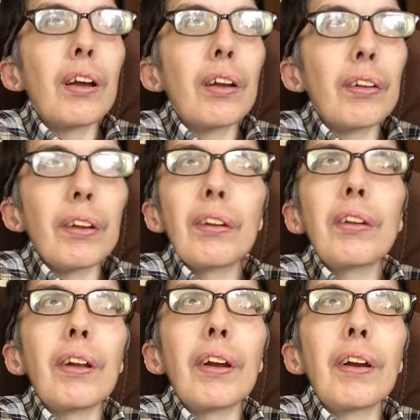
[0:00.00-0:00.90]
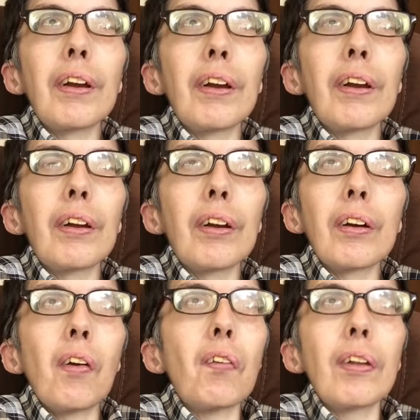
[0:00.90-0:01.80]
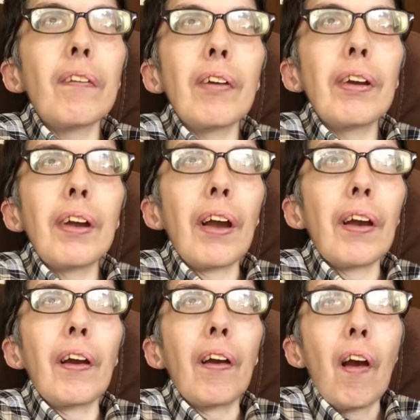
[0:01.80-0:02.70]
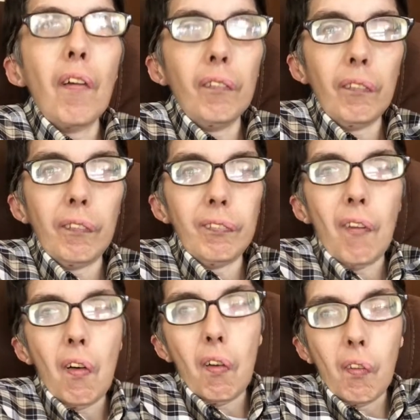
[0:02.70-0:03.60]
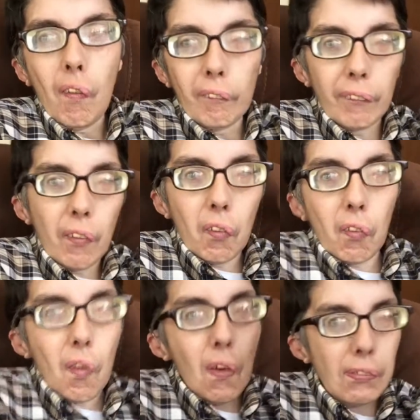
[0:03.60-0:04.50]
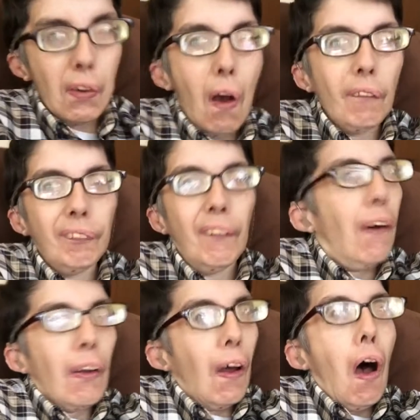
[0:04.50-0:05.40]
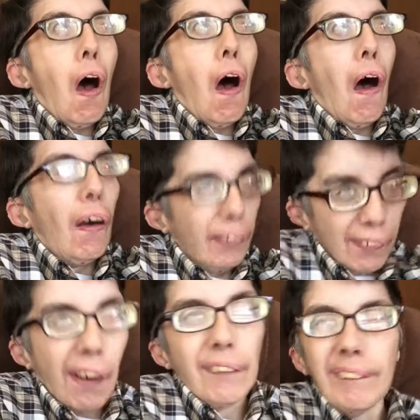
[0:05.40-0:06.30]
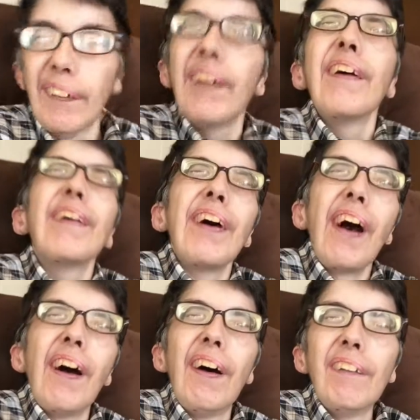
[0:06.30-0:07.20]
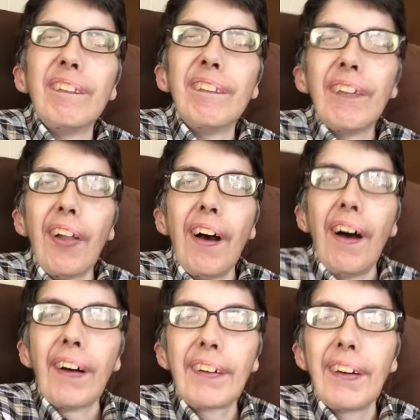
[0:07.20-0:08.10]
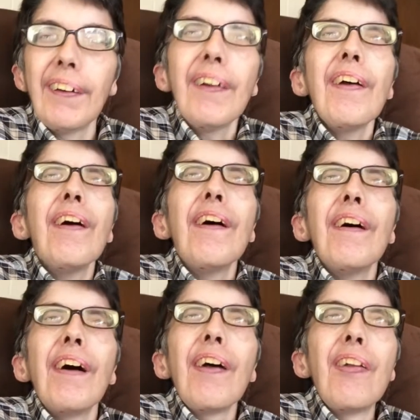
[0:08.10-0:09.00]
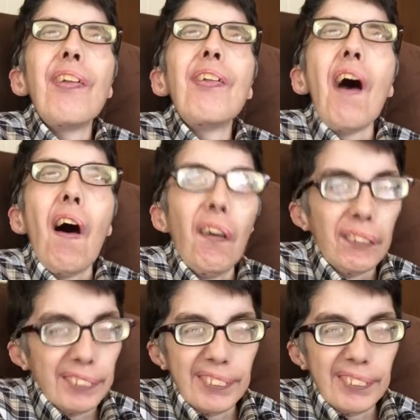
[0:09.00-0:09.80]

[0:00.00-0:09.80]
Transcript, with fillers: Is this a, going to be a preacher blogger! Oh, blogger! No.